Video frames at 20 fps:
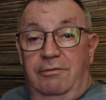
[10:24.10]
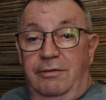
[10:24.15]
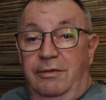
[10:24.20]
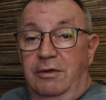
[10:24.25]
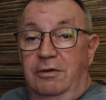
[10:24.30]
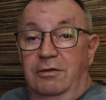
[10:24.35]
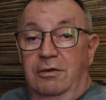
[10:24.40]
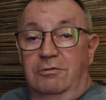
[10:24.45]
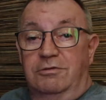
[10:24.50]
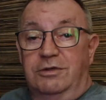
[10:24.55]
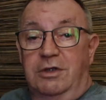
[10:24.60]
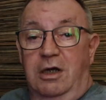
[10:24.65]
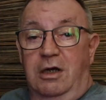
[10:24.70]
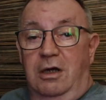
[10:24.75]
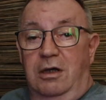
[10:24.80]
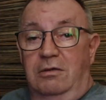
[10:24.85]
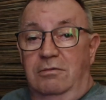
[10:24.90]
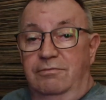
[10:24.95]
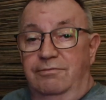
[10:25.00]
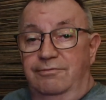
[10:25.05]
And no
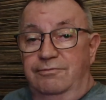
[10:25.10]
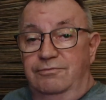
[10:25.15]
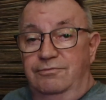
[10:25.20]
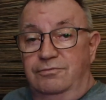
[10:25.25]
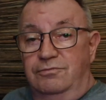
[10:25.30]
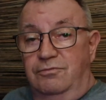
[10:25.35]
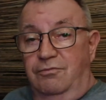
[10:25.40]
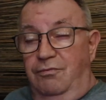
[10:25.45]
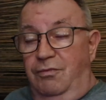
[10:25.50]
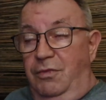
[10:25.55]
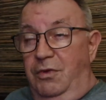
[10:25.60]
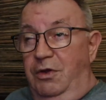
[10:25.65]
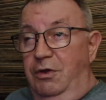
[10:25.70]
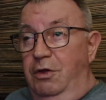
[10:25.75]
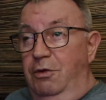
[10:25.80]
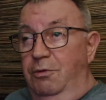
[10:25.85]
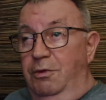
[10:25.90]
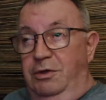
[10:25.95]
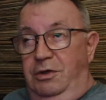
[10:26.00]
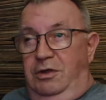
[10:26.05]
stock.
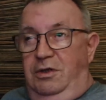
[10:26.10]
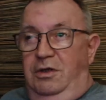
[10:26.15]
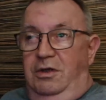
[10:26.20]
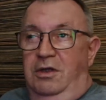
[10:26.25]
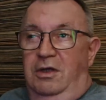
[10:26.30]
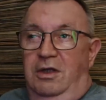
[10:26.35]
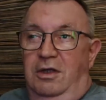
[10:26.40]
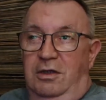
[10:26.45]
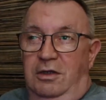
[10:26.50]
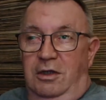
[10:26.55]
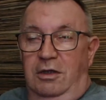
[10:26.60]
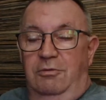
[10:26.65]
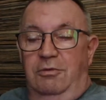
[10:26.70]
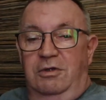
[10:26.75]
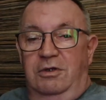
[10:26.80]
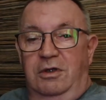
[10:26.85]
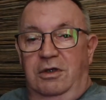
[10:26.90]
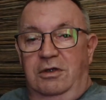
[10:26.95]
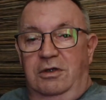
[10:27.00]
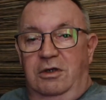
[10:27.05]
You
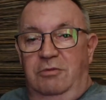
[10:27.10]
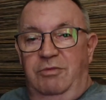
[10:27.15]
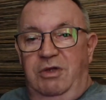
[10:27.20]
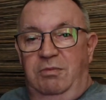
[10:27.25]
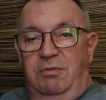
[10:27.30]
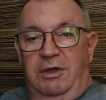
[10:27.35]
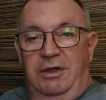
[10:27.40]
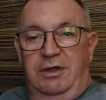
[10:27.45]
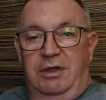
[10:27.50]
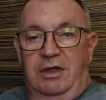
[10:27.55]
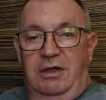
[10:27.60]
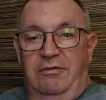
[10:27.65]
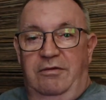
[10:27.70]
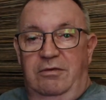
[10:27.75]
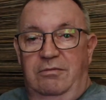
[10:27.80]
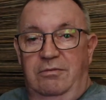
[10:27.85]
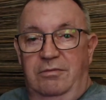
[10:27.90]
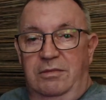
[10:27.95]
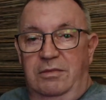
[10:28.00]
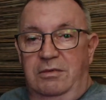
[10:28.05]
would think there'd be plenty of
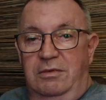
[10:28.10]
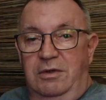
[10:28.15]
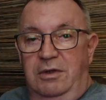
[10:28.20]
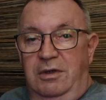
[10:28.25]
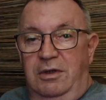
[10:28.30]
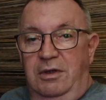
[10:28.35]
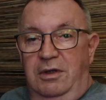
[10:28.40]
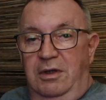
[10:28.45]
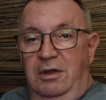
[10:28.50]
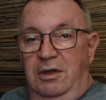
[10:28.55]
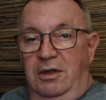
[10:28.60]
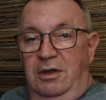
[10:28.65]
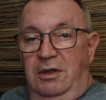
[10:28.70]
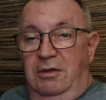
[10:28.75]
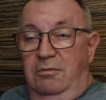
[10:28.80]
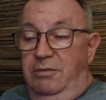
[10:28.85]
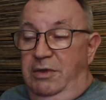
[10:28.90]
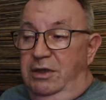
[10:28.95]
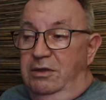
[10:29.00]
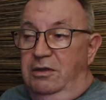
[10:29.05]
it.
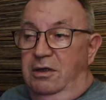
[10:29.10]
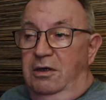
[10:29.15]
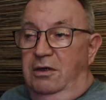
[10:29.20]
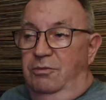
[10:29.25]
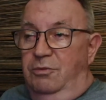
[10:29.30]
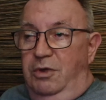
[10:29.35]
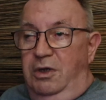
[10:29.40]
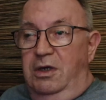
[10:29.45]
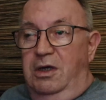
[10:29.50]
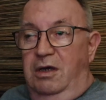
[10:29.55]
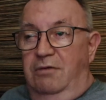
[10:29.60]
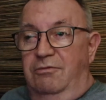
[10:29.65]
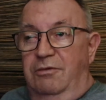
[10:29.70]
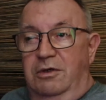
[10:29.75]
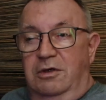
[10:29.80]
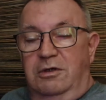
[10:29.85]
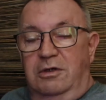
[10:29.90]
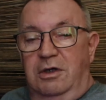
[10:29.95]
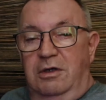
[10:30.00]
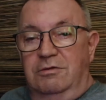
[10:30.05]
But we have
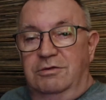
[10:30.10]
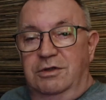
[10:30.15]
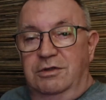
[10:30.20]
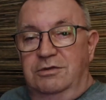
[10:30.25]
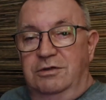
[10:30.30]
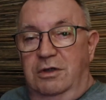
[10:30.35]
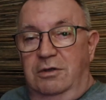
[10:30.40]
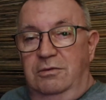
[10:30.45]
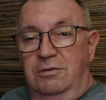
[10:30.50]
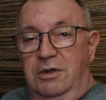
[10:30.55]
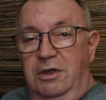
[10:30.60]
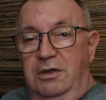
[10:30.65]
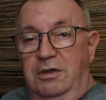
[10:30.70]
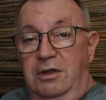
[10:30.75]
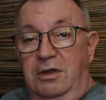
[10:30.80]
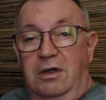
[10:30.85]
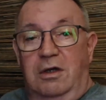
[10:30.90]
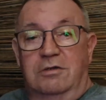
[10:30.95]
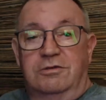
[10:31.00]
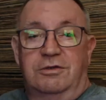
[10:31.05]
run across it. So,
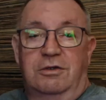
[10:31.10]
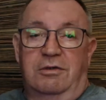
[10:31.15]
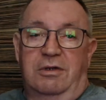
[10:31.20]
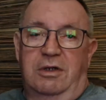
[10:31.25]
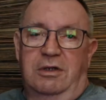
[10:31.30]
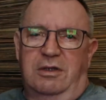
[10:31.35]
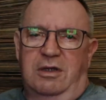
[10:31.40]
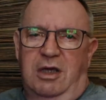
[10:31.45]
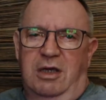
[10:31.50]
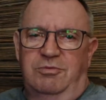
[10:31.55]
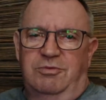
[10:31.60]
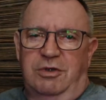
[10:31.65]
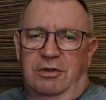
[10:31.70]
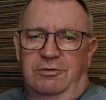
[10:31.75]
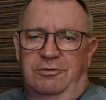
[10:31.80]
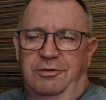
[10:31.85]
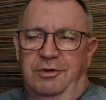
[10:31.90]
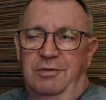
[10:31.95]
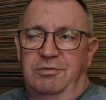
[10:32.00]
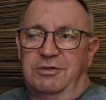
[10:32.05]
and also it keeps our
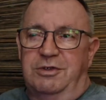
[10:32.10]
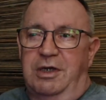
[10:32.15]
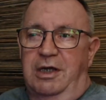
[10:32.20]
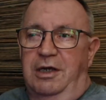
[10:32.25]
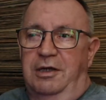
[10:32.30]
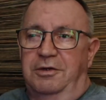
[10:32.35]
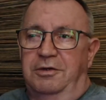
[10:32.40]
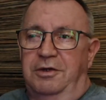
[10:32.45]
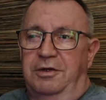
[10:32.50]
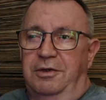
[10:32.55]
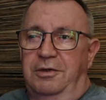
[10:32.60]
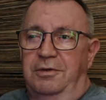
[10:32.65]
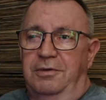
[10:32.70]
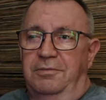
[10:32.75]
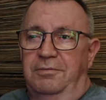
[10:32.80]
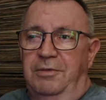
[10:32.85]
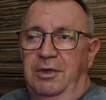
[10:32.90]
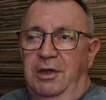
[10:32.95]
trips down too.